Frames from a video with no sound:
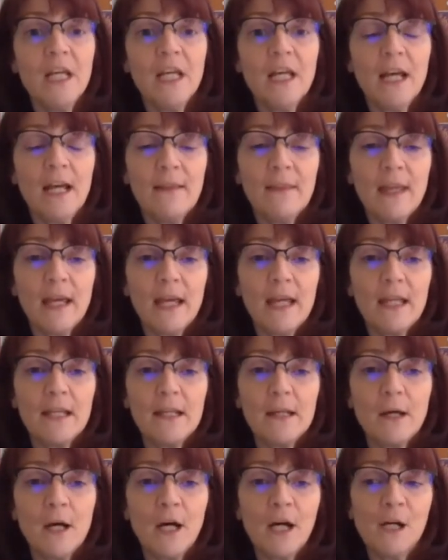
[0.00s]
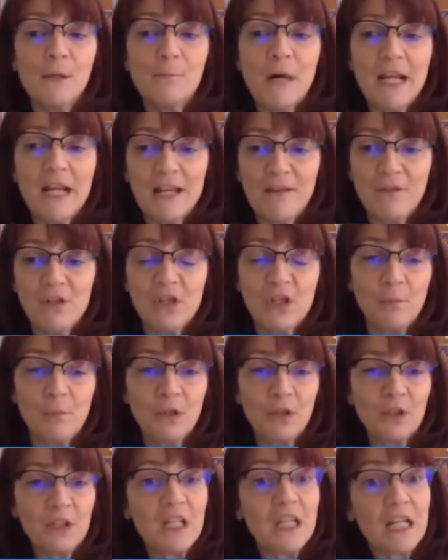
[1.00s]
And then my having the
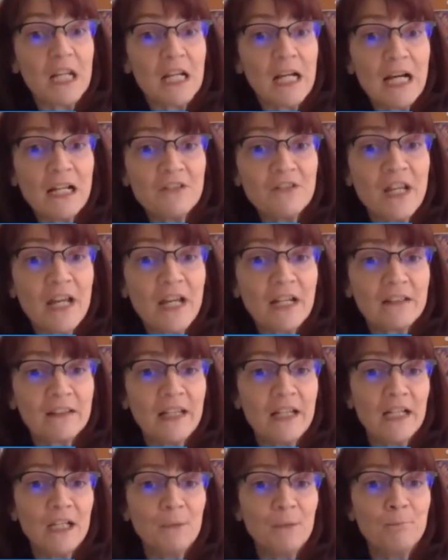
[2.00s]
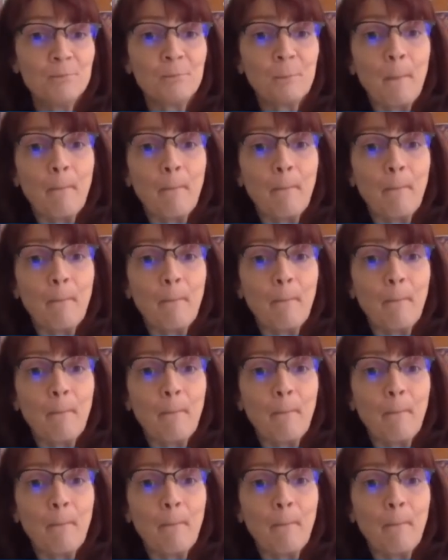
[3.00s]
ability to contact them.